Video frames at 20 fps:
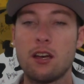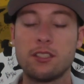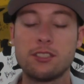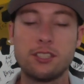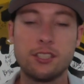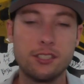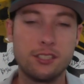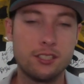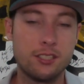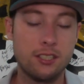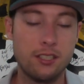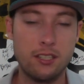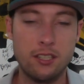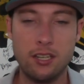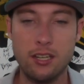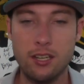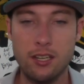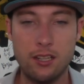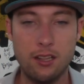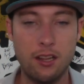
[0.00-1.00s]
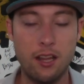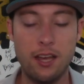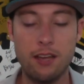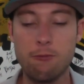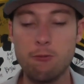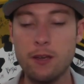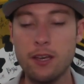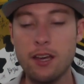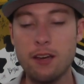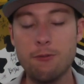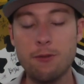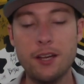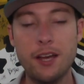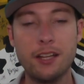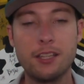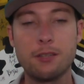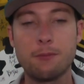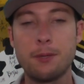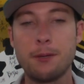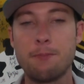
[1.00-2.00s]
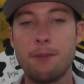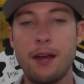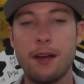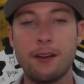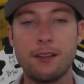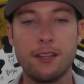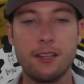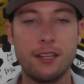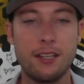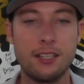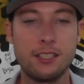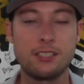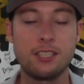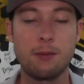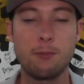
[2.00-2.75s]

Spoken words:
Just, like, we have to be better than this.